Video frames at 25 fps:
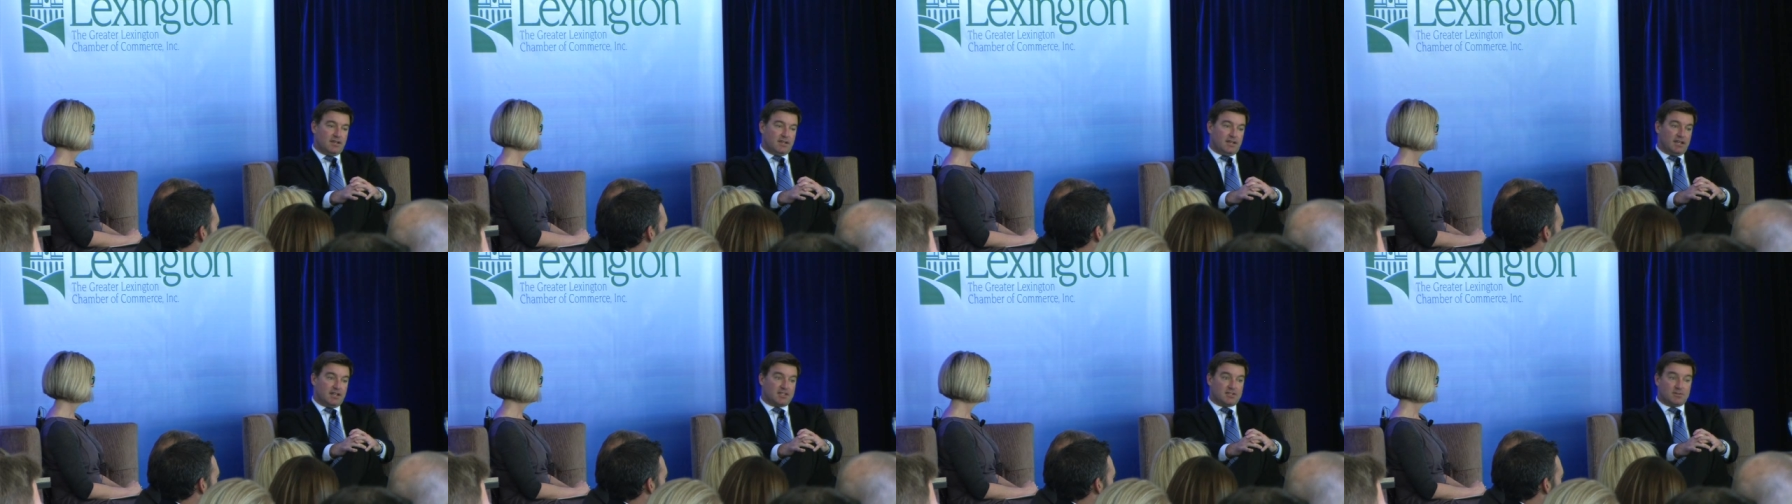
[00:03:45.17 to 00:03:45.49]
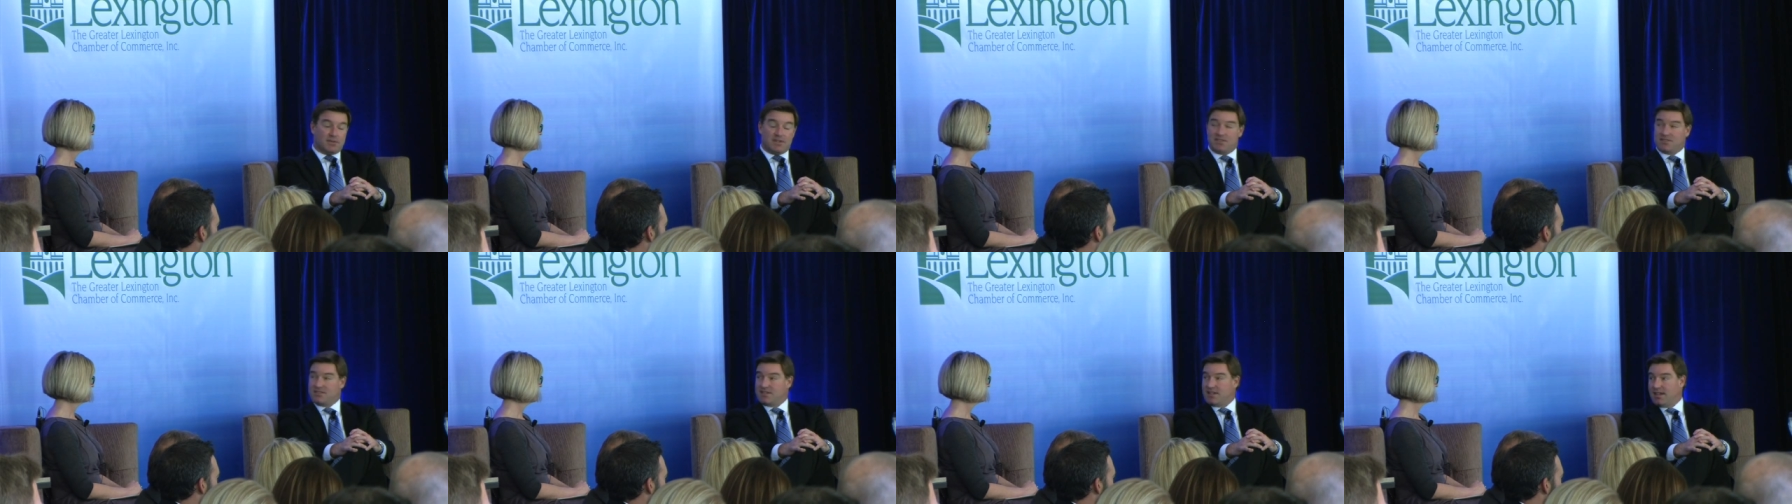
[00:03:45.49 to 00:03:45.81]
And
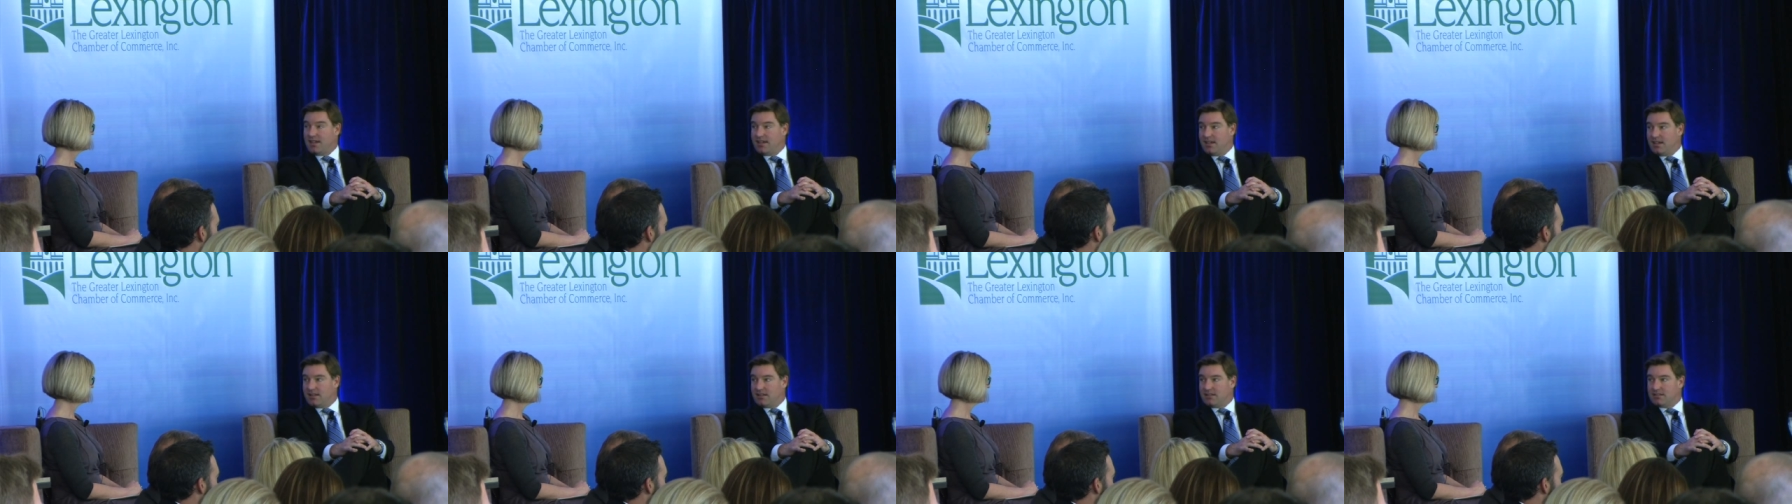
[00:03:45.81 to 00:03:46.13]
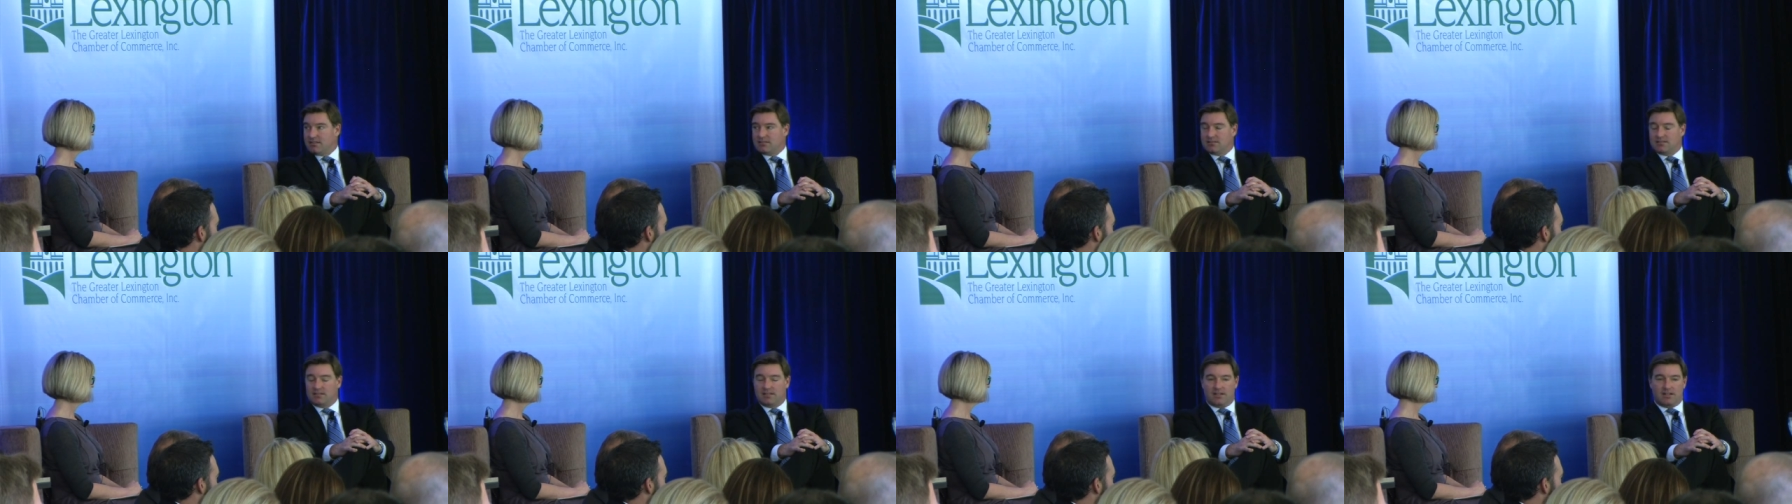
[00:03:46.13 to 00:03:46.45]
so I stayed.
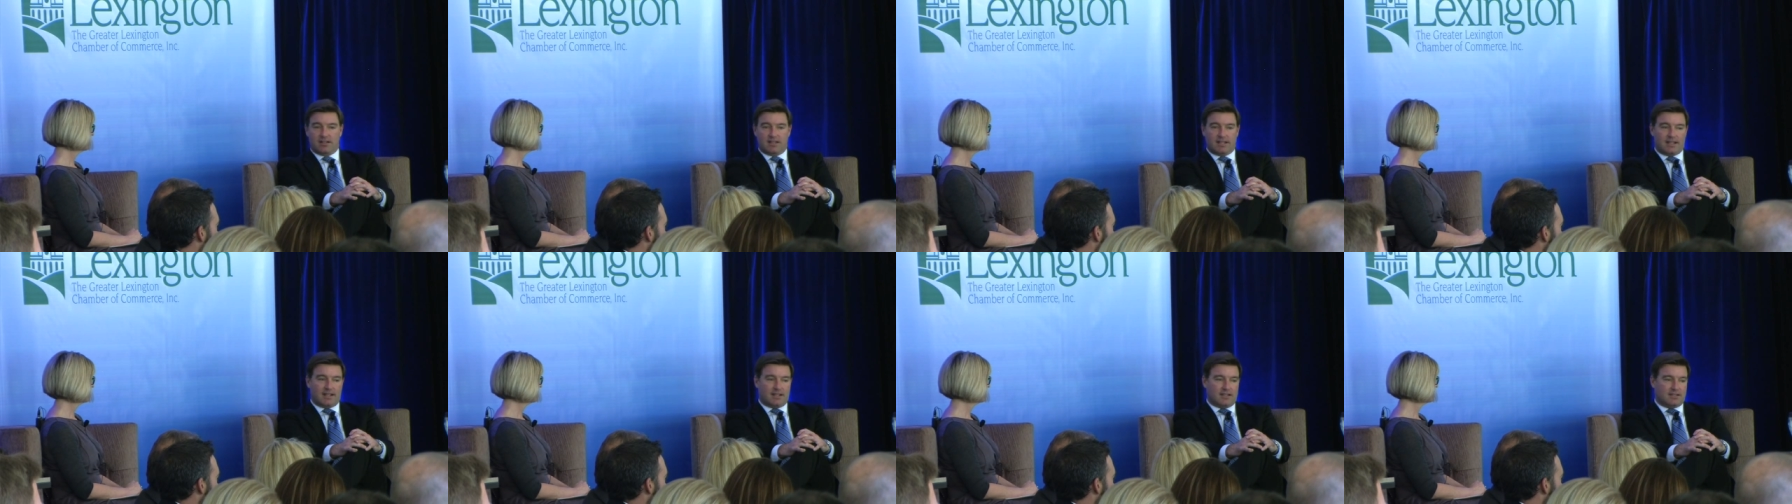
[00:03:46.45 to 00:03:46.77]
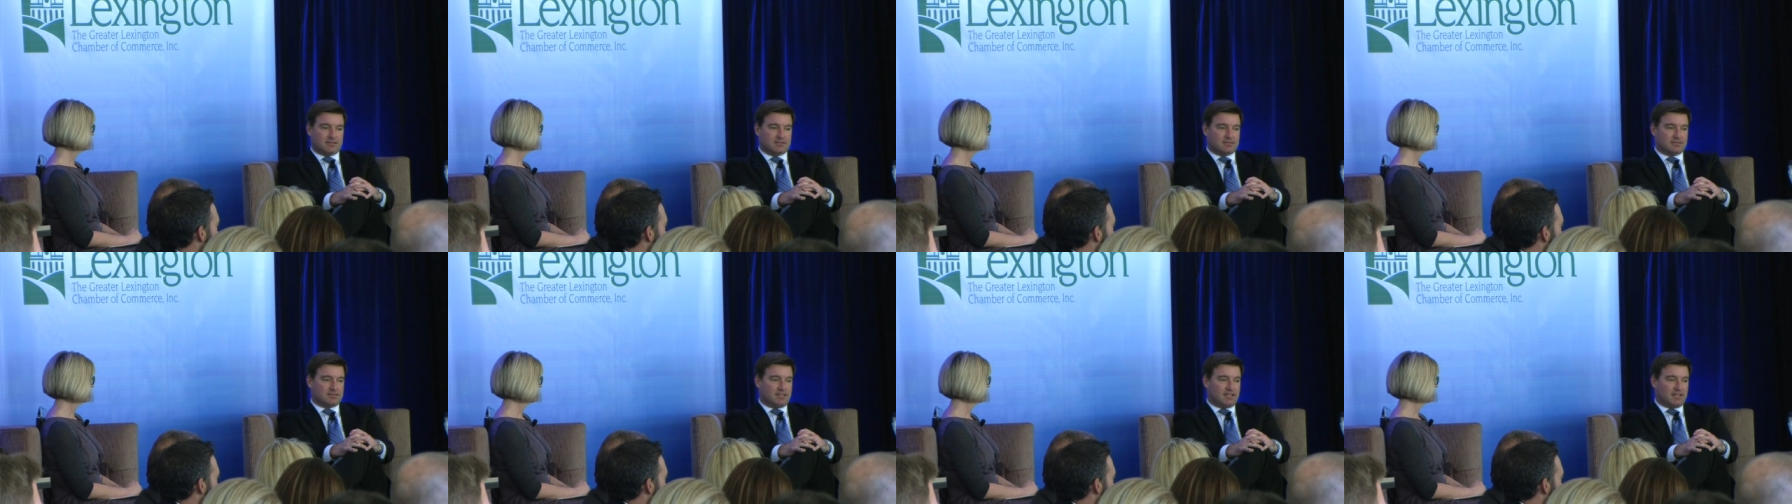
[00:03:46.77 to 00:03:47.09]
You know, I had
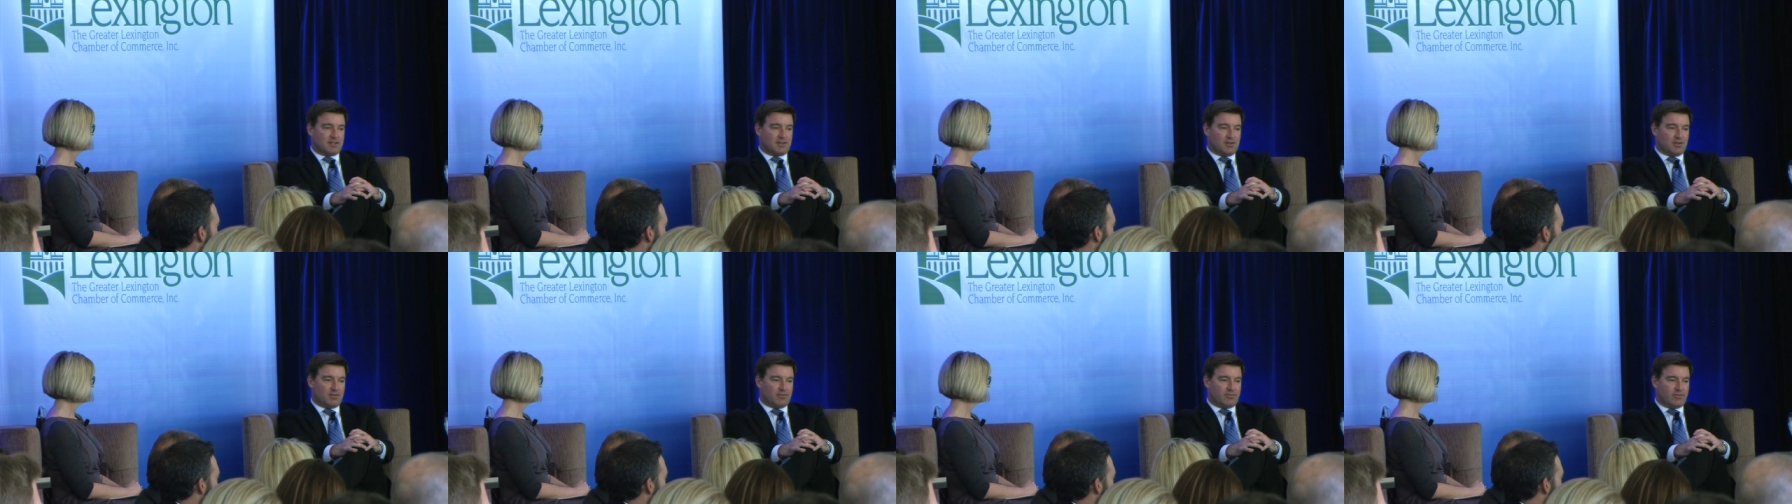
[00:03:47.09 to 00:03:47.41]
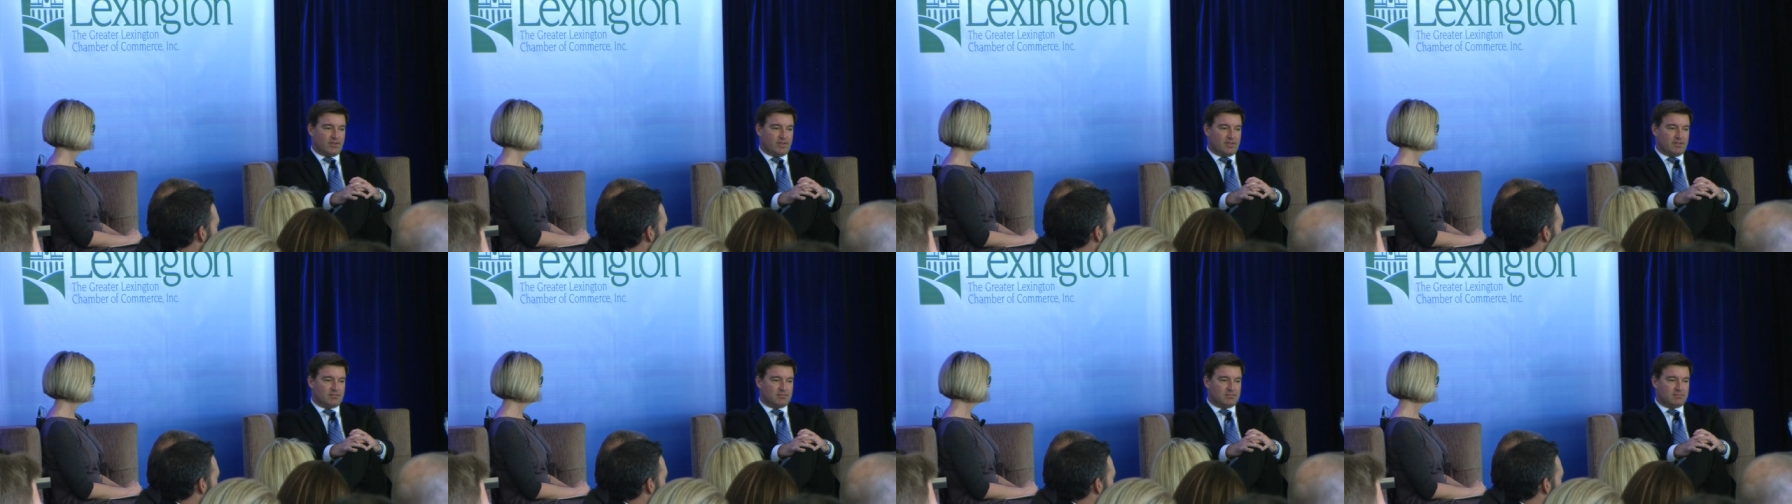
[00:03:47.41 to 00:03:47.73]
a
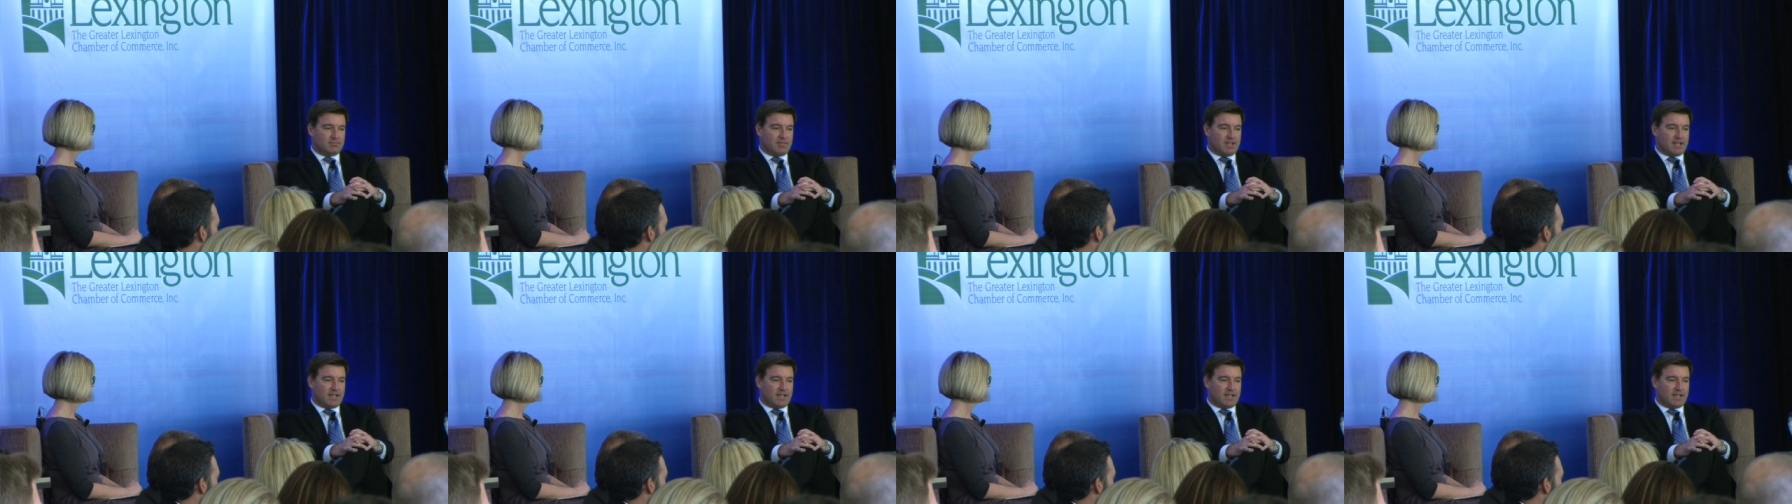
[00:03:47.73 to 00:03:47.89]
girlfriend